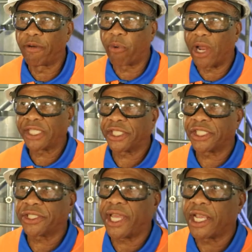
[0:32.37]
for
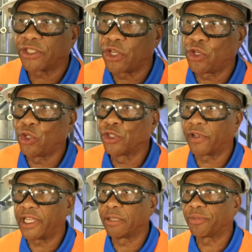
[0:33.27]
process tanks used
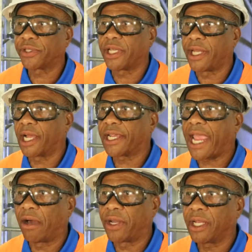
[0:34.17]
for MC&A
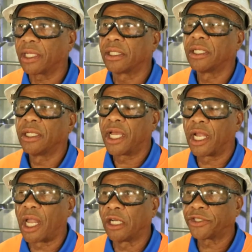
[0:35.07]
accounting
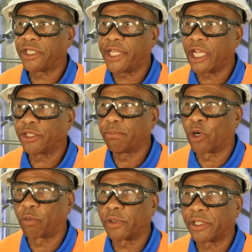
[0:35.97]
and loss detection
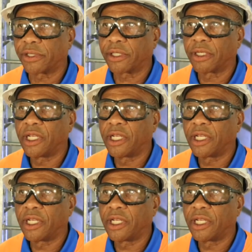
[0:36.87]
purposes.